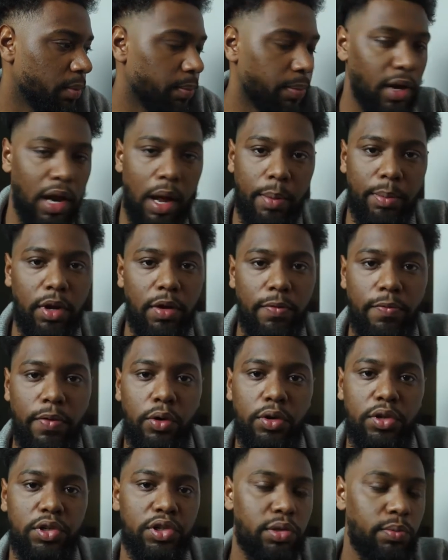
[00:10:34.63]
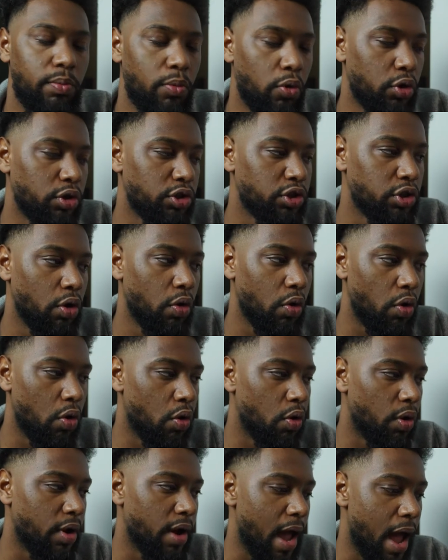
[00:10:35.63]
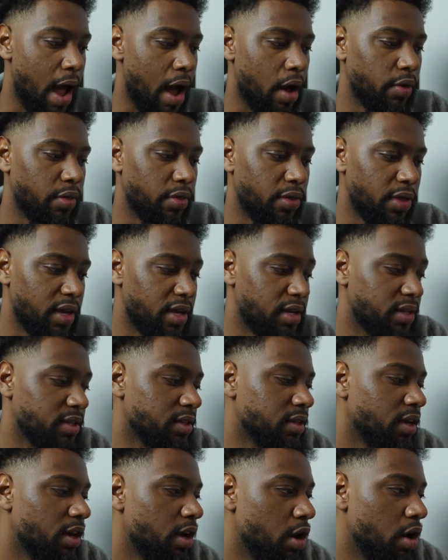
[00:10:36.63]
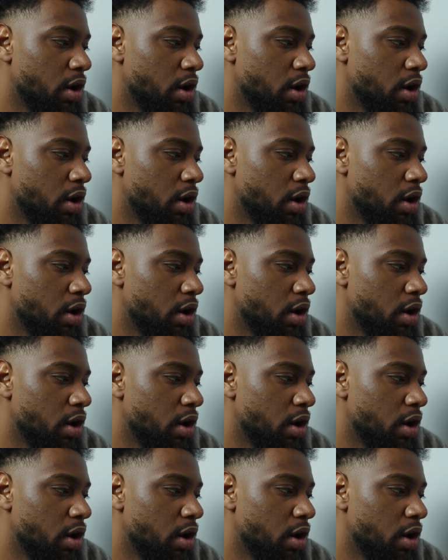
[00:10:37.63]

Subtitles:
But I'm gonna focus more so on how this